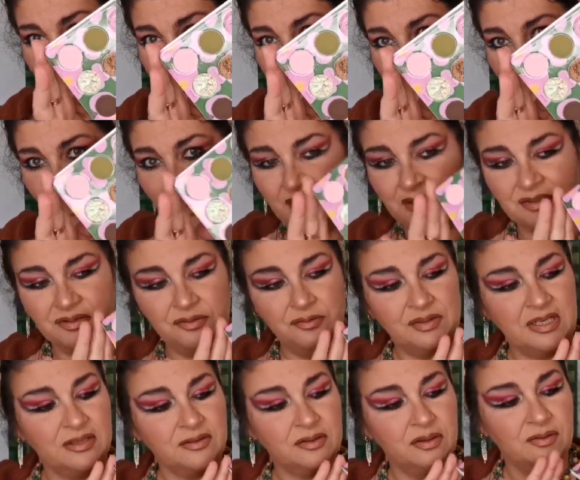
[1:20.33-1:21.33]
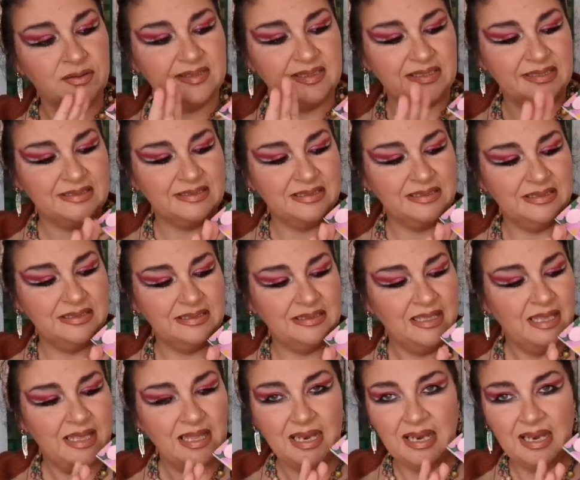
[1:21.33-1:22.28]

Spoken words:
inspired. You can go subtle,